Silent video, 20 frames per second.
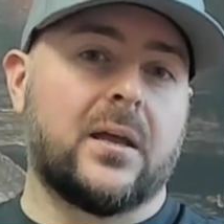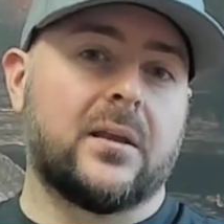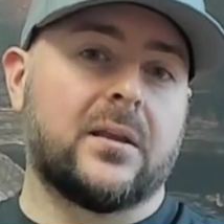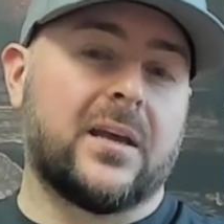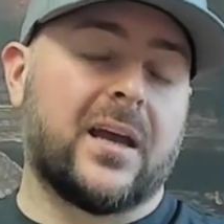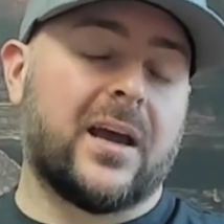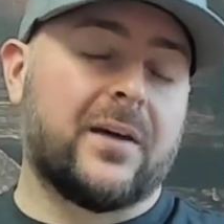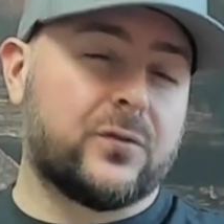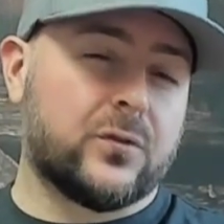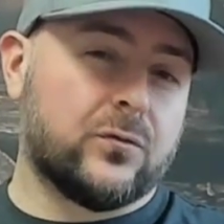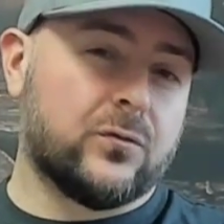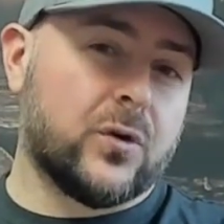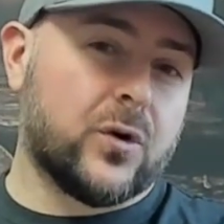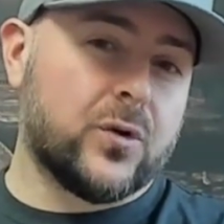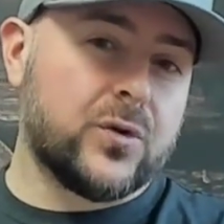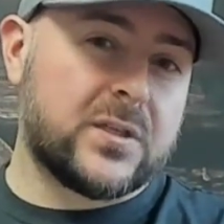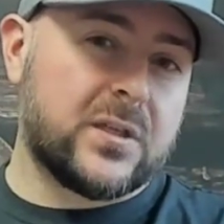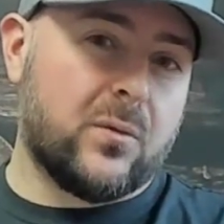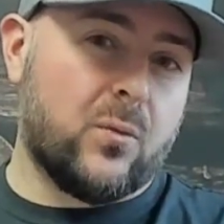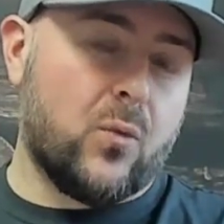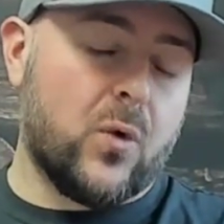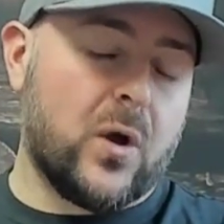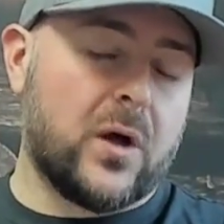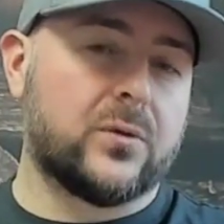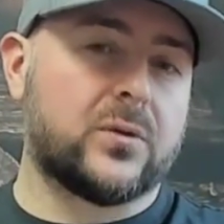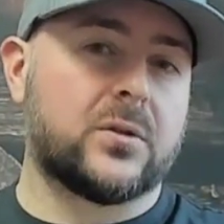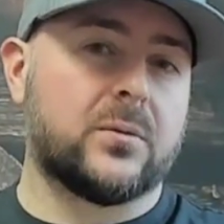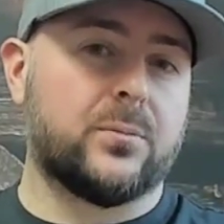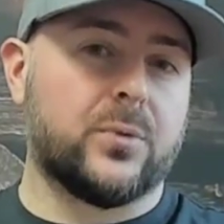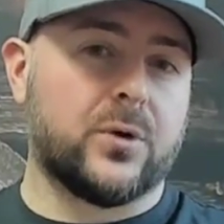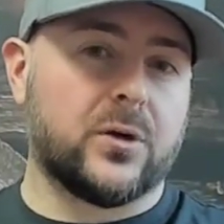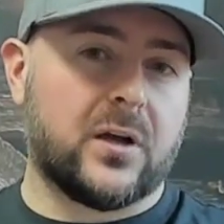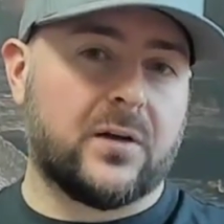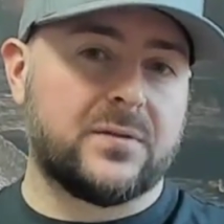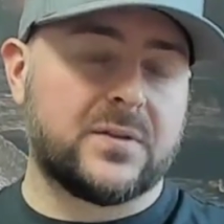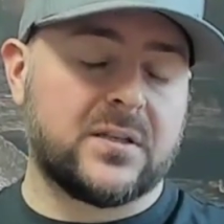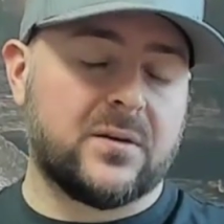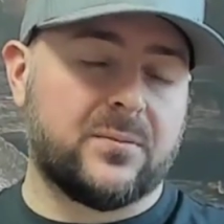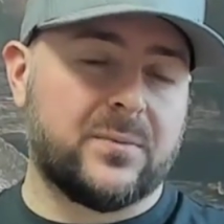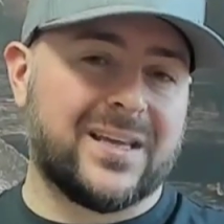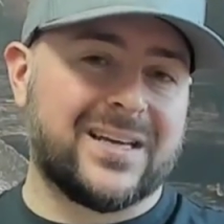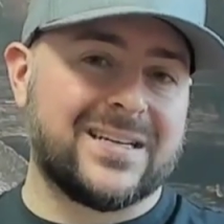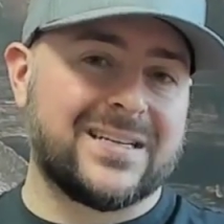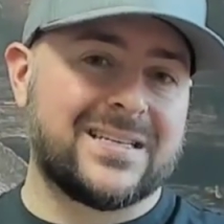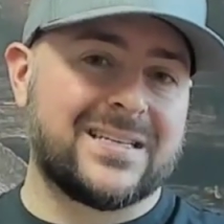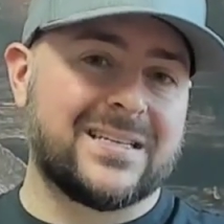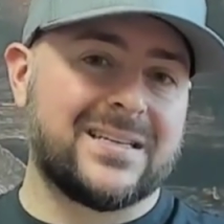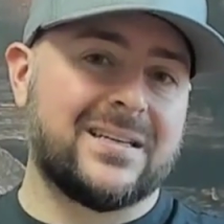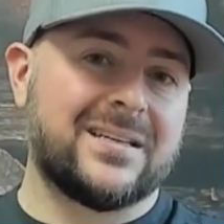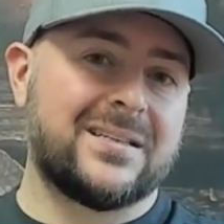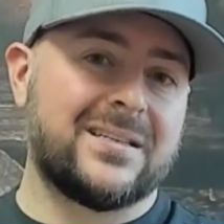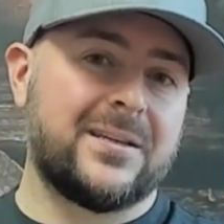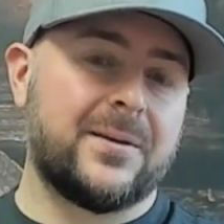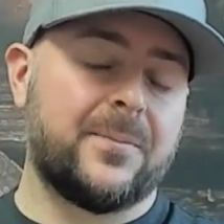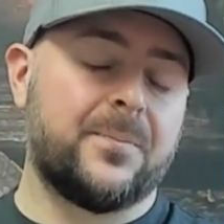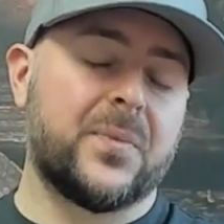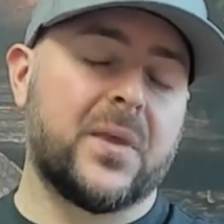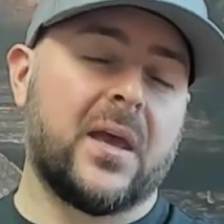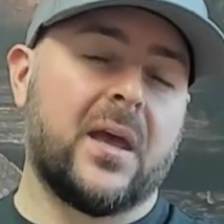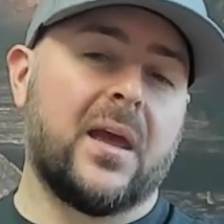they have to roast them well to burn off some of that acidity.